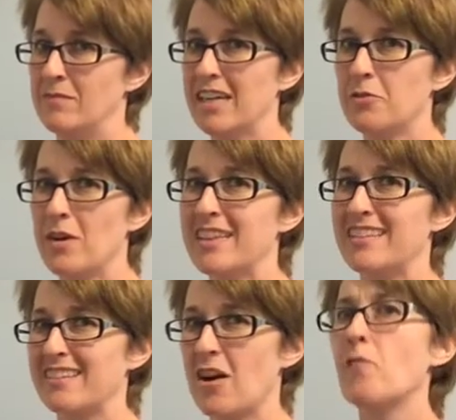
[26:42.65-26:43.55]
not quite
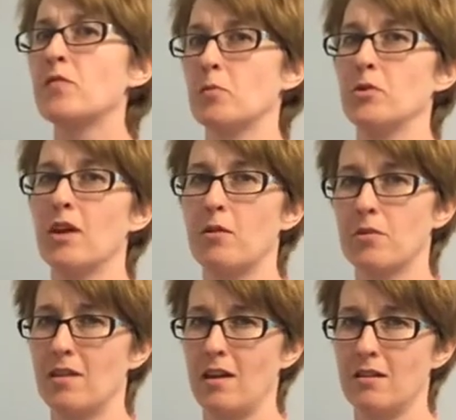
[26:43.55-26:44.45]
comfortable yet
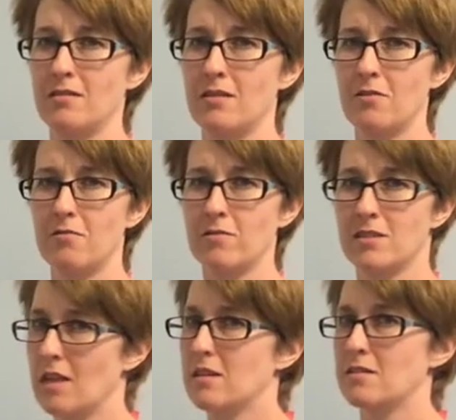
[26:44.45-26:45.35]
with that. You know, for
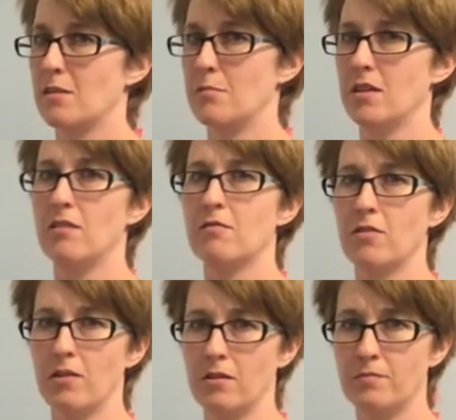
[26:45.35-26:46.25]
selling something
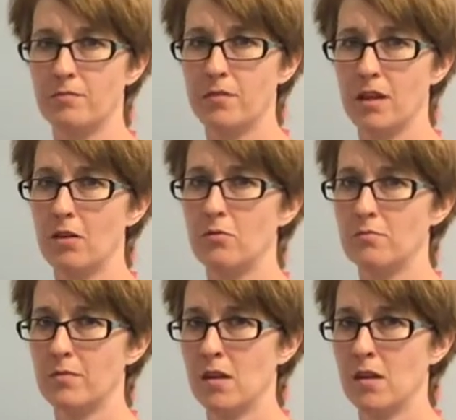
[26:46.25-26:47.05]
for you know